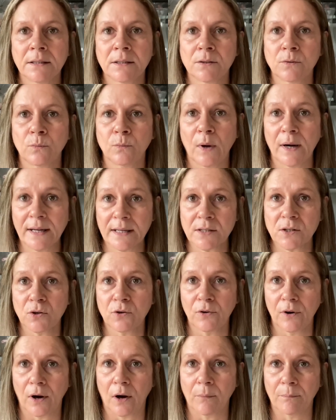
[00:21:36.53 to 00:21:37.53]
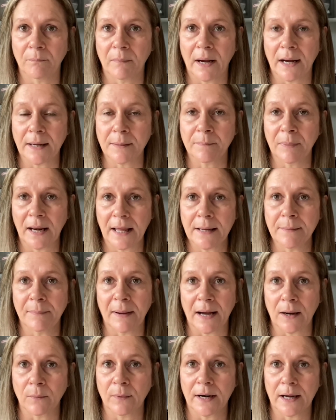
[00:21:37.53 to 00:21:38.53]
when I saw it on my
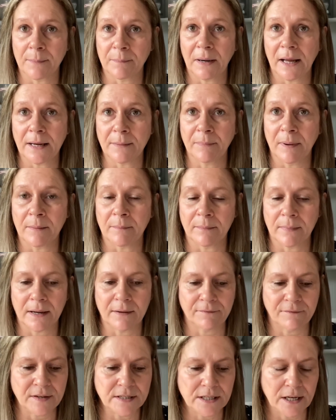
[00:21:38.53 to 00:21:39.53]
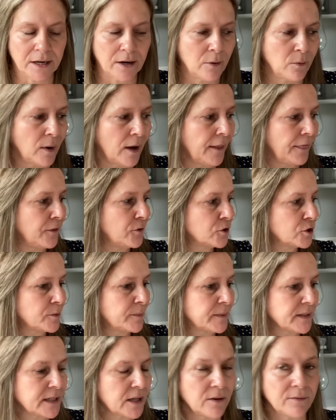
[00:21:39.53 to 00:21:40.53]
playback, when I played back my video, I thought to
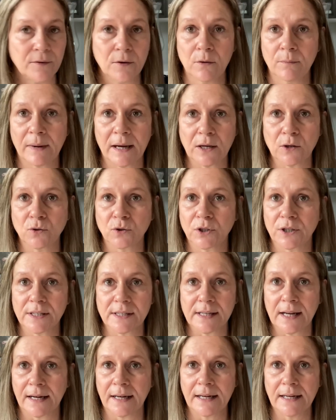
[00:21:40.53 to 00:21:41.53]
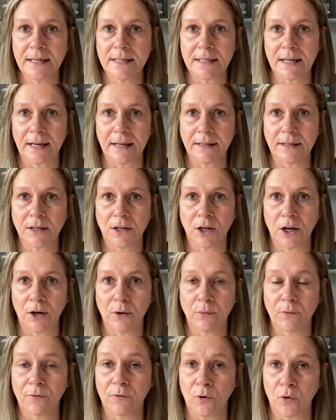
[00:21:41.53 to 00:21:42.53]
myself, oh my goodness, I need it, you
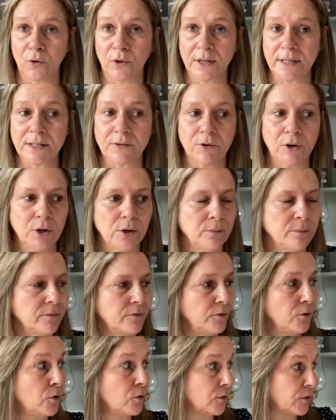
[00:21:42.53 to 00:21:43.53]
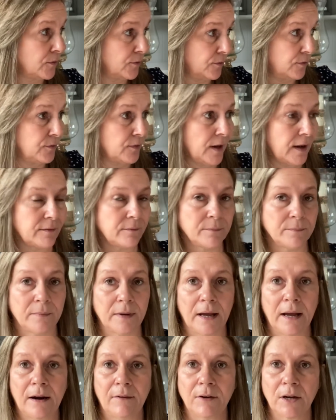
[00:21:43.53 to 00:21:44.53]
know, for this room, for that
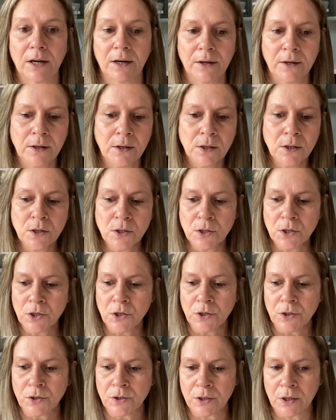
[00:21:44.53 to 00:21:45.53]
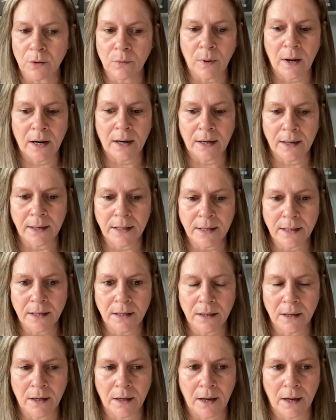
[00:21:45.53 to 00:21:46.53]
area. So I